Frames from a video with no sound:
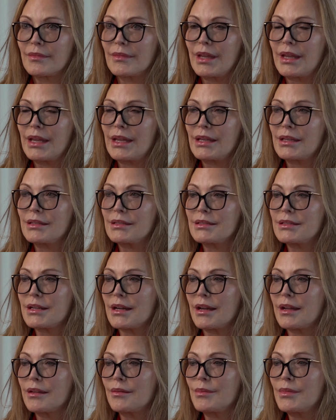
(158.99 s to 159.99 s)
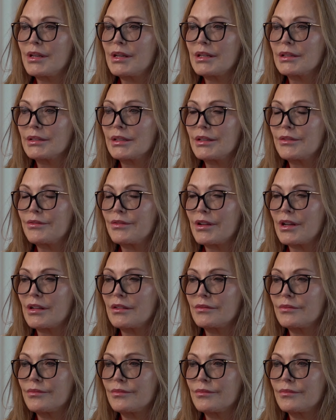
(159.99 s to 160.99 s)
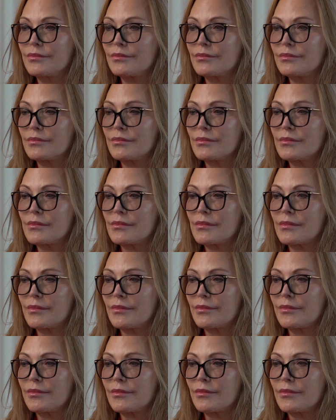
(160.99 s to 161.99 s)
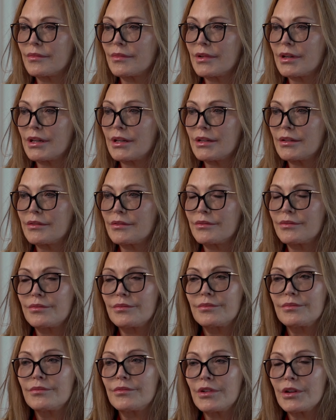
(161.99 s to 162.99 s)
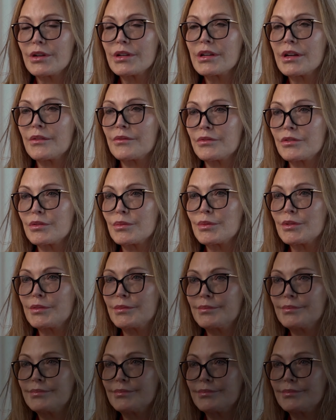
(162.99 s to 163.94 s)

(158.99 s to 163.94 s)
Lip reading: And I immediately felt very comfortable.